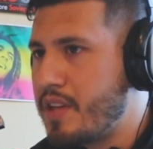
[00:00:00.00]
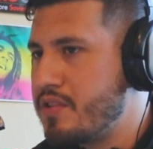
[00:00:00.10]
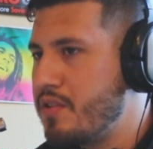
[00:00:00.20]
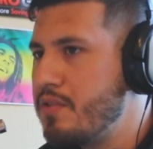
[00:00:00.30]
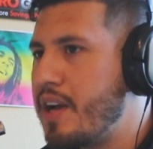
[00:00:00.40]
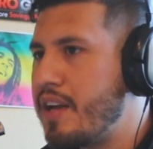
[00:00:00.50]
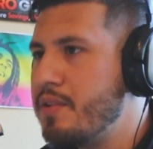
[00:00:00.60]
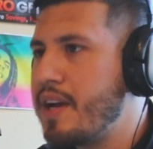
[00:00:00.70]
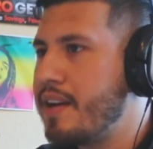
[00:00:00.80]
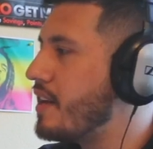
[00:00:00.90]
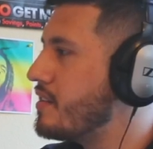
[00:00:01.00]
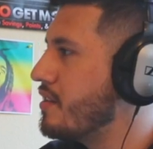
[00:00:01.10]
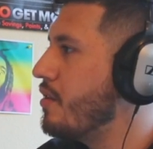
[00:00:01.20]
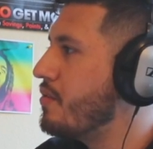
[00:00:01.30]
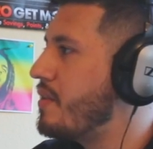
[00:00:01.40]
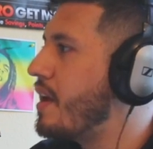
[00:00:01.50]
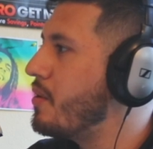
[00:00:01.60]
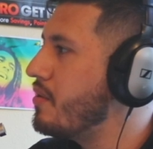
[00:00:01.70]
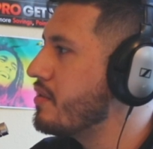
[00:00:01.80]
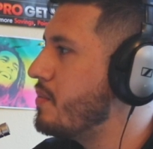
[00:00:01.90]
so you kind of got to go through that
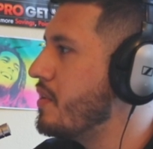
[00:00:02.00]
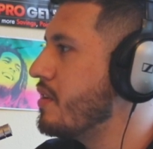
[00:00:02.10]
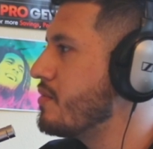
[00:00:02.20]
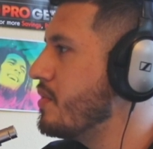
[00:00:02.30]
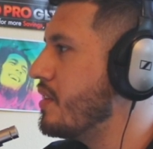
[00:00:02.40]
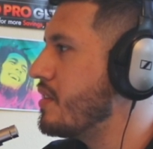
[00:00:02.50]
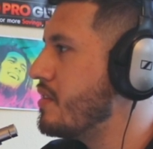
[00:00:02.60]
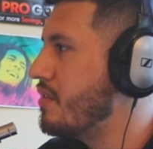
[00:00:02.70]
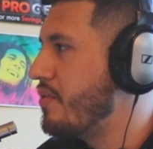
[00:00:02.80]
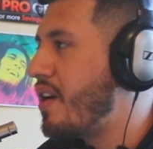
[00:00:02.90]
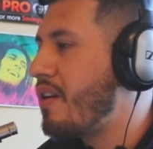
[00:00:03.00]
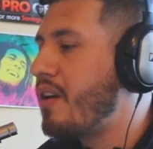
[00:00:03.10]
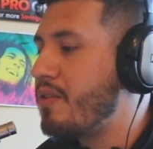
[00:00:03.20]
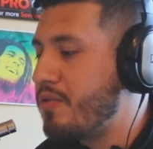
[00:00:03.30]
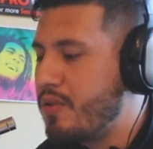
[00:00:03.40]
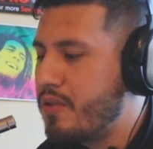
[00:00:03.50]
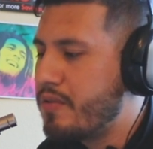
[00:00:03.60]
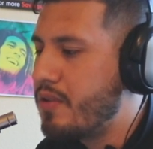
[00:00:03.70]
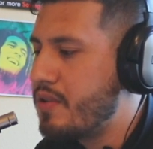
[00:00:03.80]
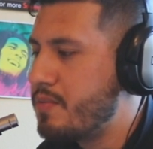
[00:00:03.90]
whole experience with us. Not on the floor, of
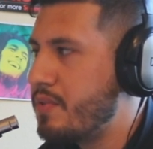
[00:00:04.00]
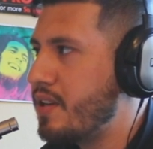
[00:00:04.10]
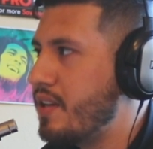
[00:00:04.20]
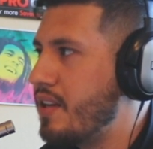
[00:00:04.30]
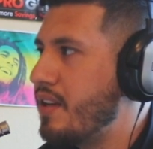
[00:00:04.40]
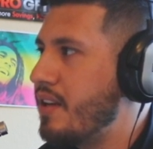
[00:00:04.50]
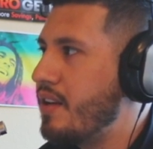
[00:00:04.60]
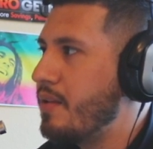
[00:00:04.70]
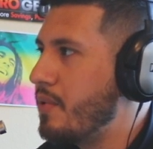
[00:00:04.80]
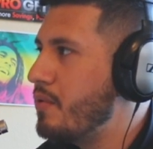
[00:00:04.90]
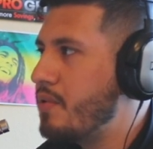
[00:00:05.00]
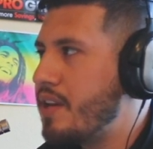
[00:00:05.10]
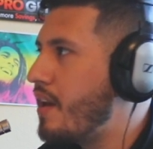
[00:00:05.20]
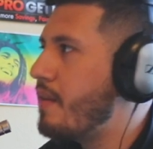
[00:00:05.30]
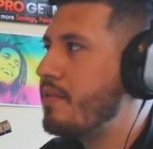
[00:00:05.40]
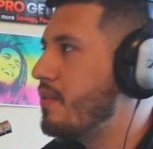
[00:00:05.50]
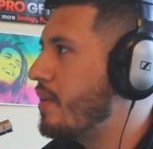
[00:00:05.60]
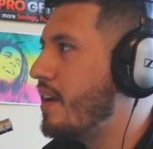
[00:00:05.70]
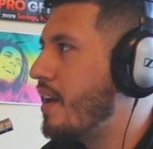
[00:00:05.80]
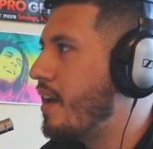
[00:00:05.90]
course, but you hit every
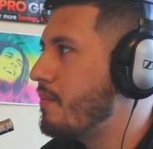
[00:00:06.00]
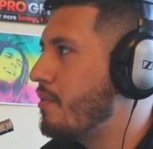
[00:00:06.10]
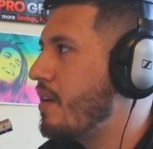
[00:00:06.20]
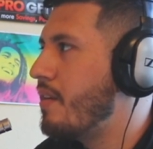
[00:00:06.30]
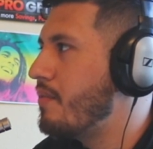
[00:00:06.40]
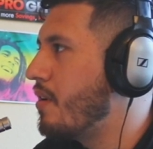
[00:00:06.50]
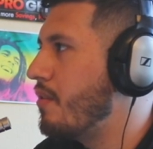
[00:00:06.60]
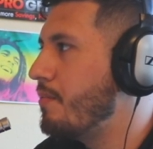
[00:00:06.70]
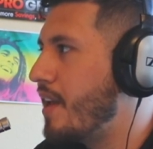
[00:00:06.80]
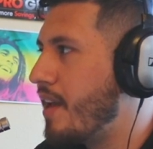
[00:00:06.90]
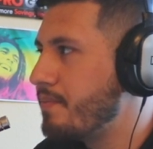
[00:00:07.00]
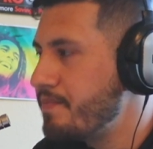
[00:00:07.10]
away game. You were at every home game.